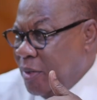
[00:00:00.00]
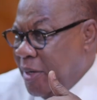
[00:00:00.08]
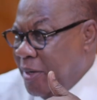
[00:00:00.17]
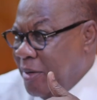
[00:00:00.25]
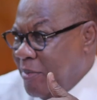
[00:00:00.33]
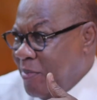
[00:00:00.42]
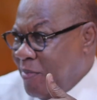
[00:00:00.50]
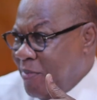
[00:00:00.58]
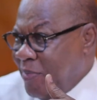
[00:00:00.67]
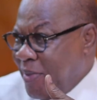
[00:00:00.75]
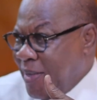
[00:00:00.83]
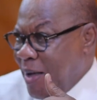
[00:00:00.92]
One day,
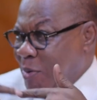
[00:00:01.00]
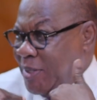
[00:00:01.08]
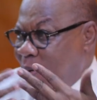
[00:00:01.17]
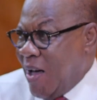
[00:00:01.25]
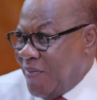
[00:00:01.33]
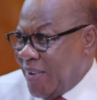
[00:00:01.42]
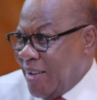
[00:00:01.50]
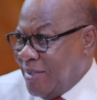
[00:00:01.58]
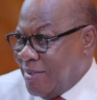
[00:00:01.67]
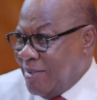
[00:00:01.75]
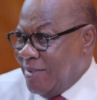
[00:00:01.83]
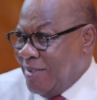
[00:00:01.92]
and we say we're
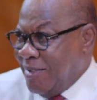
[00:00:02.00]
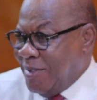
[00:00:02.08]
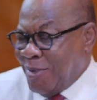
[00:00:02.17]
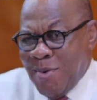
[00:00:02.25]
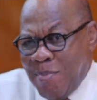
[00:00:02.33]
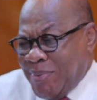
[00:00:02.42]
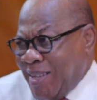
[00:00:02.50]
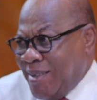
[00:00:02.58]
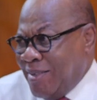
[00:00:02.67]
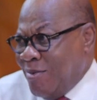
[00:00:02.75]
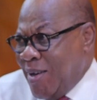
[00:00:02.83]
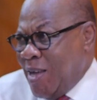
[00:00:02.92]
Africans. So we're
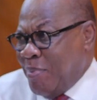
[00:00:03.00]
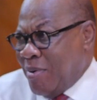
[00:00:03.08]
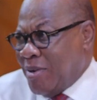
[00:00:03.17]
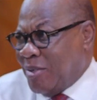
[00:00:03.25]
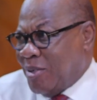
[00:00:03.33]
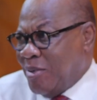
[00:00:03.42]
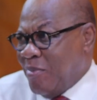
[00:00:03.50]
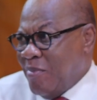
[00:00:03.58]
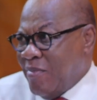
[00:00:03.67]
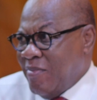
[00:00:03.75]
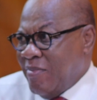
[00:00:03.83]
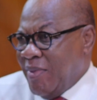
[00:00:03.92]
pretending we're hypocrites.
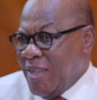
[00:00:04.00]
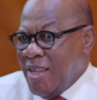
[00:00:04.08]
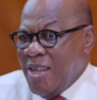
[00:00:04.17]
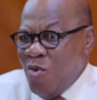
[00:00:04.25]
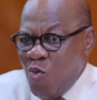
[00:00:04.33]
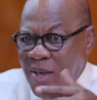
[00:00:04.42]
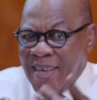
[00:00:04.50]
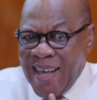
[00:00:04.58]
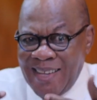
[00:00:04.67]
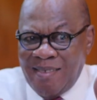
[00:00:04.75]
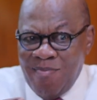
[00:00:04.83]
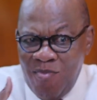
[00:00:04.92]
We
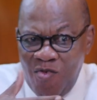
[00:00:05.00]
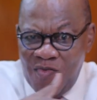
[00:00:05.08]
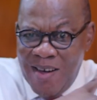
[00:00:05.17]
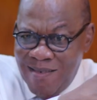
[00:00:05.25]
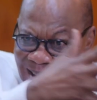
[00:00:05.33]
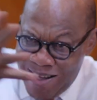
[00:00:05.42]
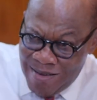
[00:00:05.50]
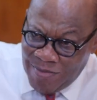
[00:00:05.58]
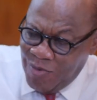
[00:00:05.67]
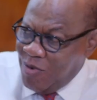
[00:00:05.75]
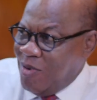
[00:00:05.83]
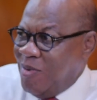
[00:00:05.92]
can't move
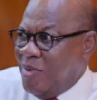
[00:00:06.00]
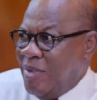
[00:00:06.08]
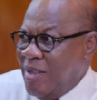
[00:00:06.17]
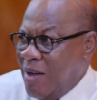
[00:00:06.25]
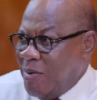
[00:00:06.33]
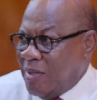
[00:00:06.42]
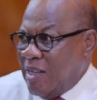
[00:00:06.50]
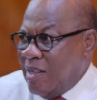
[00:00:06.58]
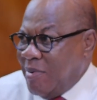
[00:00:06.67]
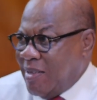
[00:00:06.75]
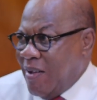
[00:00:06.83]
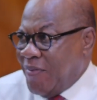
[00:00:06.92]
around. And we're
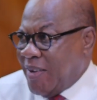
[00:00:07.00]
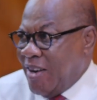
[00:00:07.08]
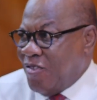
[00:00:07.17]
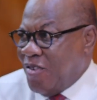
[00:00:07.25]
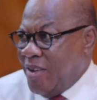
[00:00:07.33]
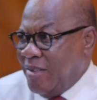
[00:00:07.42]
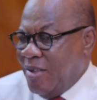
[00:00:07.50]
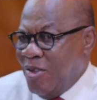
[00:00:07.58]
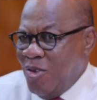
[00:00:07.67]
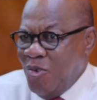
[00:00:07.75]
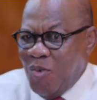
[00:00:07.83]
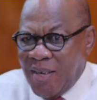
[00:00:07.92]
talking about African hmm. trade.
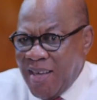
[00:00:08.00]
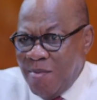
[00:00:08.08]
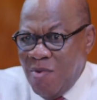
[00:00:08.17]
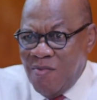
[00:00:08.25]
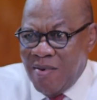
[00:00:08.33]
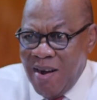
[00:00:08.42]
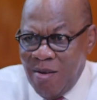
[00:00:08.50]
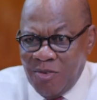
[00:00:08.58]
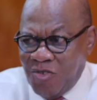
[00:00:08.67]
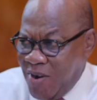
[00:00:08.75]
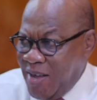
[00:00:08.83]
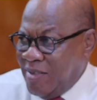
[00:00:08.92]
Mm. We can't move
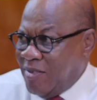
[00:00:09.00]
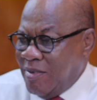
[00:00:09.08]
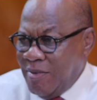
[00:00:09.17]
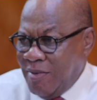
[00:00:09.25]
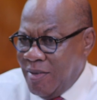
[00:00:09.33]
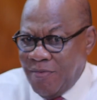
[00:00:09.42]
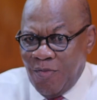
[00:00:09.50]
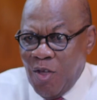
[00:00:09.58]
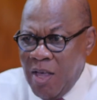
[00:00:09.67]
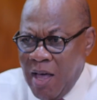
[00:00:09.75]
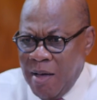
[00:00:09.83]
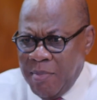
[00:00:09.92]
around. Try it.
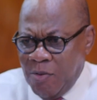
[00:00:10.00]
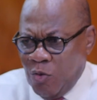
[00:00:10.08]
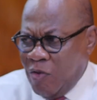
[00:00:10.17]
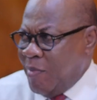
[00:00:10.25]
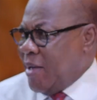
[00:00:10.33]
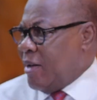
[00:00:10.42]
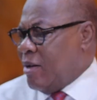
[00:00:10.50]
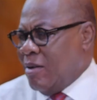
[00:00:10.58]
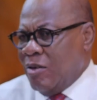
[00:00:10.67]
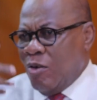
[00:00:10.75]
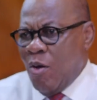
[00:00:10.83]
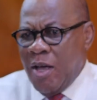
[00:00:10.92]
Mm. I mean, one of my
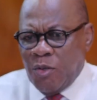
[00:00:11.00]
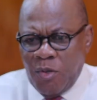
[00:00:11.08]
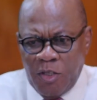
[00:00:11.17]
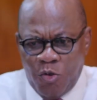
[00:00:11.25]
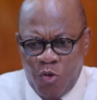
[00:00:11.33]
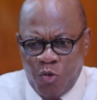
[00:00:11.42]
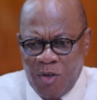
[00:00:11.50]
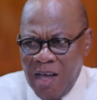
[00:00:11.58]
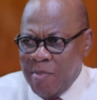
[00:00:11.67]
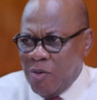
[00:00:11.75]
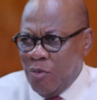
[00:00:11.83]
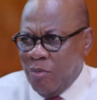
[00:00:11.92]
lawyers wanted to go to
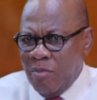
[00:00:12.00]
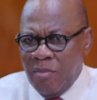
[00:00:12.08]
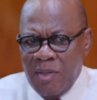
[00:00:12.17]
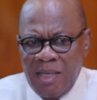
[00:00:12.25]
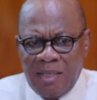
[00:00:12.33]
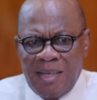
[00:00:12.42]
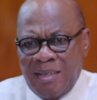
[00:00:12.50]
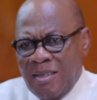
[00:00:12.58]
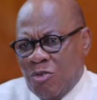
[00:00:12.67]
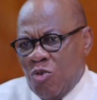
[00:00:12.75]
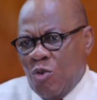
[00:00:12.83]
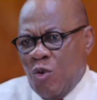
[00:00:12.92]
Cameroon. He
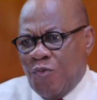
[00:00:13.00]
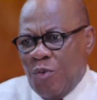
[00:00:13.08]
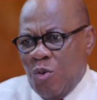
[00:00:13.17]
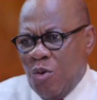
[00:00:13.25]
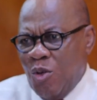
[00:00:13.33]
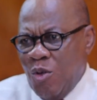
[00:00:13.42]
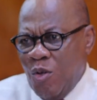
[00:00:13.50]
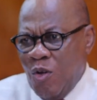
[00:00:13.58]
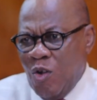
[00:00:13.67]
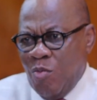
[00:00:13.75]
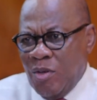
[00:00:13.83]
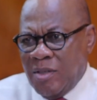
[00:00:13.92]
sat in Togo for
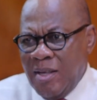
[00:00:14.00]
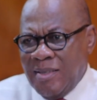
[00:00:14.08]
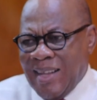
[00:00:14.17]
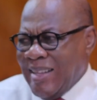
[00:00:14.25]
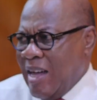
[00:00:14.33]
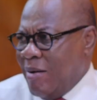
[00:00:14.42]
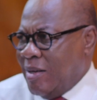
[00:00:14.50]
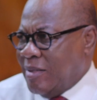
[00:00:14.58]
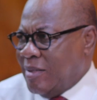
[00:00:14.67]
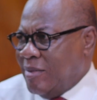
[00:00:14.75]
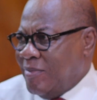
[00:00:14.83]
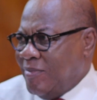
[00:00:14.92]
almost 10
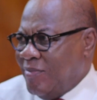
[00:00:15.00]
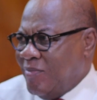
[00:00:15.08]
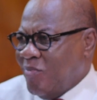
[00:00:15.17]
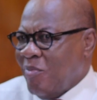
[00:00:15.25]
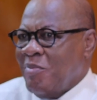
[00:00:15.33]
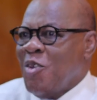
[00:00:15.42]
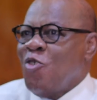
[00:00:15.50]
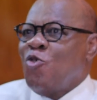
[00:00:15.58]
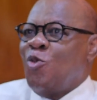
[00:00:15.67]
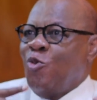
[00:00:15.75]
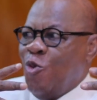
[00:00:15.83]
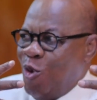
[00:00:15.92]
hours. Hmm.
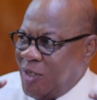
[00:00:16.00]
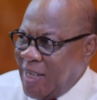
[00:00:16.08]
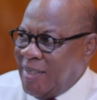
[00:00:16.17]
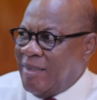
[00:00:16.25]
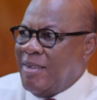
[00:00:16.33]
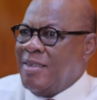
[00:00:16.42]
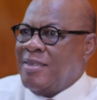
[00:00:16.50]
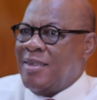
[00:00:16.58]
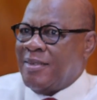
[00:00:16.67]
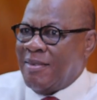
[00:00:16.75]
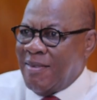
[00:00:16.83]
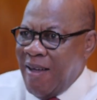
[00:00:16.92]
So those are the
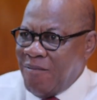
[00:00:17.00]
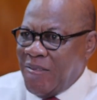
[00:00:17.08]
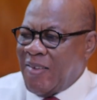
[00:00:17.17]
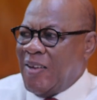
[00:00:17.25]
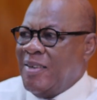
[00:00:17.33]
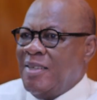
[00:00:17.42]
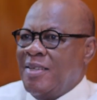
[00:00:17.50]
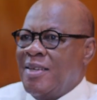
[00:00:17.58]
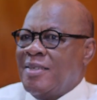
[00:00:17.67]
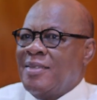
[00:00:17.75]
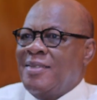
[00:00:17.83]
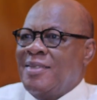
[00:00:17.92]
things that African
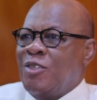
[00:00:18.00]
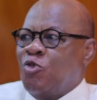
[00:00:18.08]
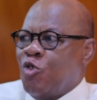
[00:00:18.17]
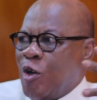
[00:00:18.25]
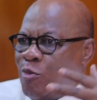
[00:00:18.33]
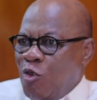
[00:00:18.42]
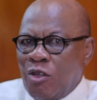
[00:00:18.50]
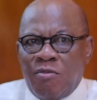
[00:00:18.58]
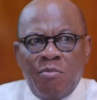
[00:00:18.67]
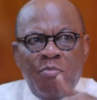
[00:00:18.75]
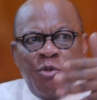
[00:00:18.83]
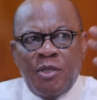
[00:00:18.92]
leaders need to come.
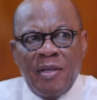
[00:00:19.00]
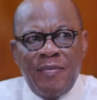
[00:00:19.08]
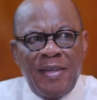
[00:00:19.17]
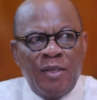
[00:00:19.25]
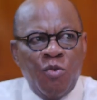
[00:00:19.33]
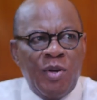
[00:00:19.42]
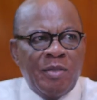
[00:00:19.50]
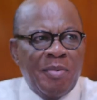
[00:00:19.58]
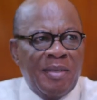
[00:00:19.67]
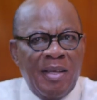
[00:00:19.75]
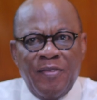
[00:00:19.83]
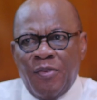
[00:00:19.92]
Not Museveni, who
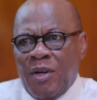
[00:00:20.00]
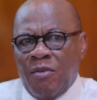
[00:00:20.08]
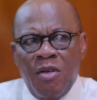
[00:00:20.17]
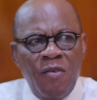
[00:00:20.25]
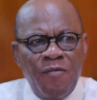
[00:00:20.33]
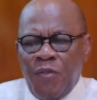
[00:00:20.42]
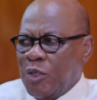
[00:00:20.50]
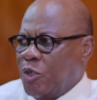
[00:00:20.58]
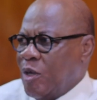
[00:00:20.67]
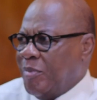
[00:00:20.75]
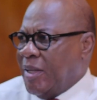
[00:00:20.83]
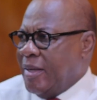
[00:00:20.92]
has been there for
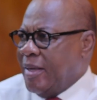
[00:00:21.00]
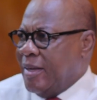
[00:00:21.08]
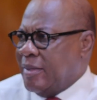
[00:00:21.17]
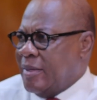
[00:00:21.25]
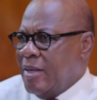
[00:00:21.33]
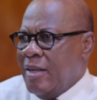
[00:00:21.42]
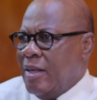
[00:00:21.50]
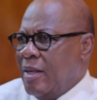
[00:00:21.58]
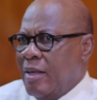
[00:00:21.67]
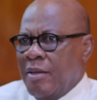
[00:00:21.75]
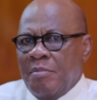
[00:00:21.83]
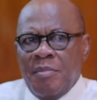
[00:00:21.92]
40-something years,
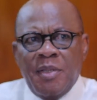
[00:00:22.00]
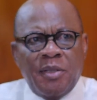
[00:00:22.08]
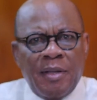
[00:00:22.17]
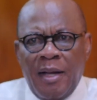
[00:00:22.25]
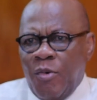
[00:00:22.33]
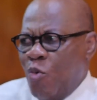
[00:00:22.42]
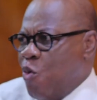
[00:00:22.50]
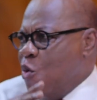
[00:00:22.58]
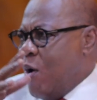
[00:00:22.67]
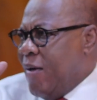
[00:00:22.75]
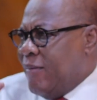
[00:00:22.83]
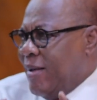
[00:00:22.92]
uh, um, Mr.
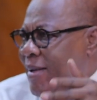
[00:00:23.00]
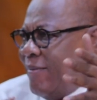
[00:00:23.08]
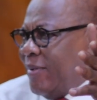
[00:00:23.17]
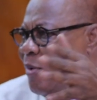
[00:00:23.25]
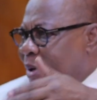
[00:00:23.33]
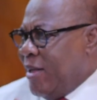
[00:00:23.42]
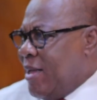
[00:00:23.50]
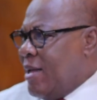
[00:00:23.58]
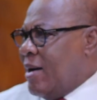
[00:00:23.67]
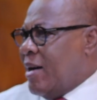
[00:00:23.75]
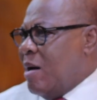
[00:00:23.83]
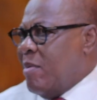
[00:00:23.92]
Whoever, everywhere.
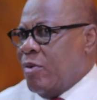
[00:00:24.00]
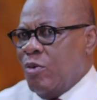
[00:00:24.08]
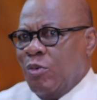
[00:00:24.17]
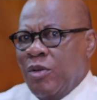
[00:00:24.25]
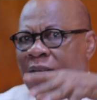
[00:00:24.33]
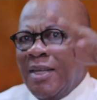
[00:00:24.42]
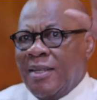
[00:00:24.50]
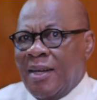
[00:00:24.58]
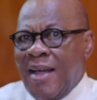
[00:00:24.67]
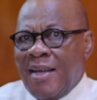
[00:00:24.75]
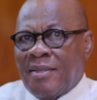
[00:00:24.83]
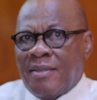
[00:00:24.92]
Yeah. Cameroon, in
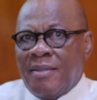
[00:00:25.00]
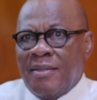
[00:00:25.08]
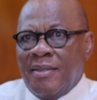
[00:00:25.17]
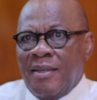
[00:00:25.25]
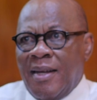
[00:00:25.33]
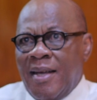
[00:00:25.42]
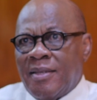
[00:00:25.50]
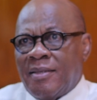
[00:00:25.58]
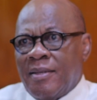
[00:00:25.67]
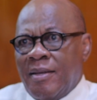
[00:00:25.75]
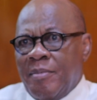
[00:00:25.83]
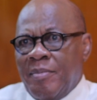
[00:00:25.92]
the last, in the
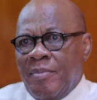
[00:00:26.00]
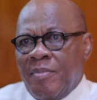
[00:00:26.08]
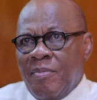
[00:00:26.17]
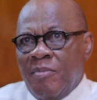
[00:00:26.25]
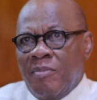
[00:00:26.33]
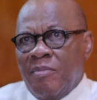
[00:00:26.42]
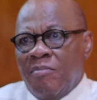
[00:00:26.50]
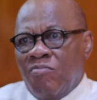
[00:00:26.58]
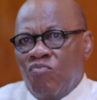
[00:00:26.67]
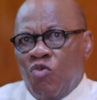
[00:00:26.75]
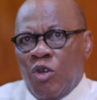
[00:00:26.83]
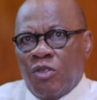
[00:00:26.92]
last um,
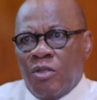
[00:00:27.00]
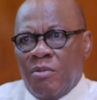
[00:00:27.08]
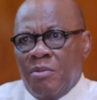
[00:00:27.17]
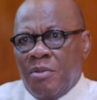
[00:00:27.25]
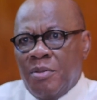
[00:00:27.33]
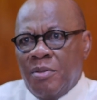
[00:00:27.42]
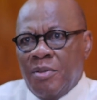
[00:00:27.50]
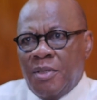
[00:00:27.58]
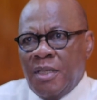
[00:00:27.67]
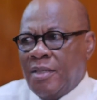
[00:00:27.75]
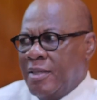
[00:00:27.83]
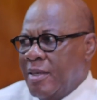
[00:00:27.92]
what,
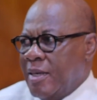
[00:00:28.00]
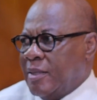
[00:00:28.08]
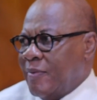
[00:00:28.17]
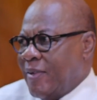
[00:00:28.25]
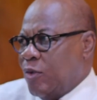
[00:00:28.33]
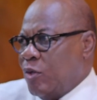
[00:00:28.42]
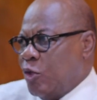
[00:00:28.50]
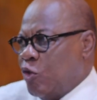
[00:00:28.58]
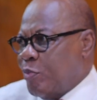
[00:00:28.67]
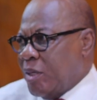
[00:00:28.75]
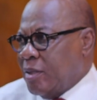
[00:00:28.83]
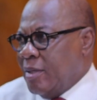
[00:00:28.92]
60 years, they've had
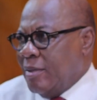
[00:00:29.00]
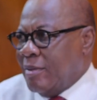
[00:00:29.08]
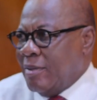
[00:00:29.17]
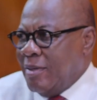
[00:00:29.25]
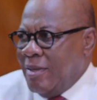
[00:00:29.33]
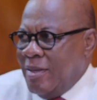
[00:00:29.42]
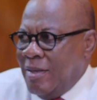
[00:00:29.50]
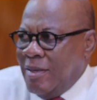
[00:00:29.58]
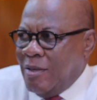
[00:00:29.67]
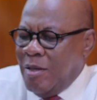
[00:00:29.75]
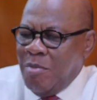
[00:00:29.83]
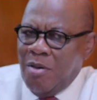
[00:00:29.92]
only two presidents.
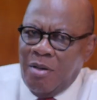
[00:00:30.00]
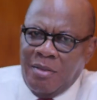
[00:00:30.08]
Come